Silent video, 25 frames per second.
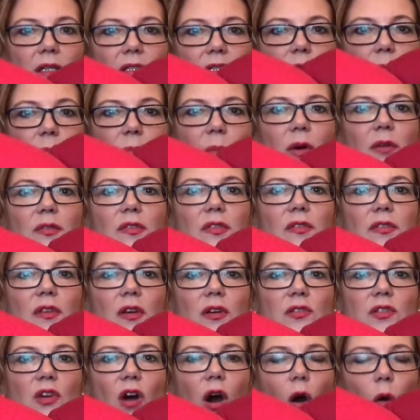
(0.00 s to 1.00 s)
So both of
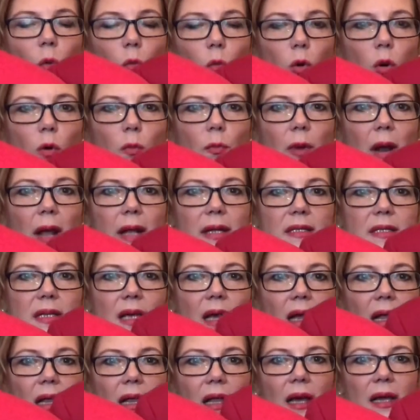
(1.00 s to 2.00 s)
those are warm reds,
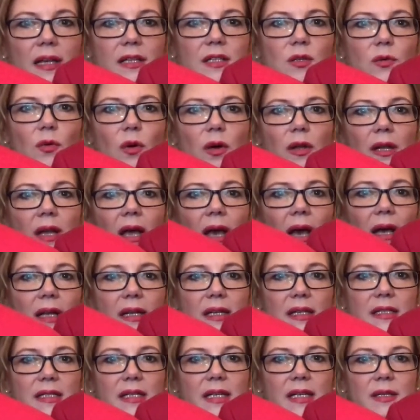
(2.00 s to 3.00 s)
a lighter one
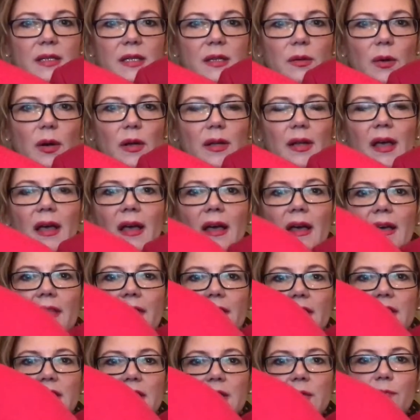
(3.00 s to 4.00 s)
and a deeper one.
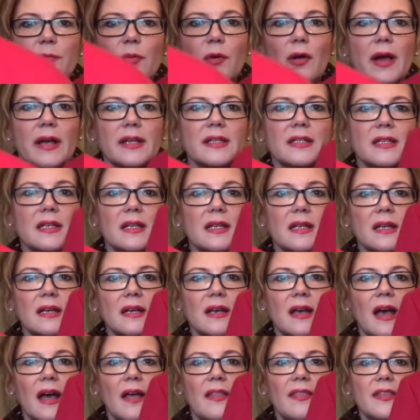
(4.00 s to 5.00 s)
This is brighter
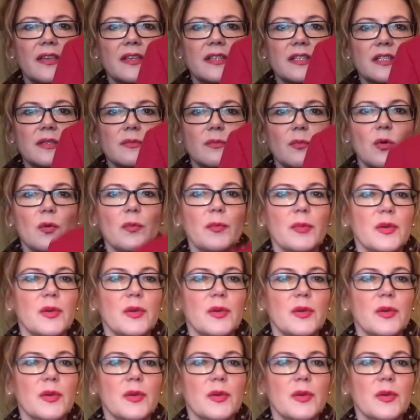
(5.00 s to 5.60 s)
and this is more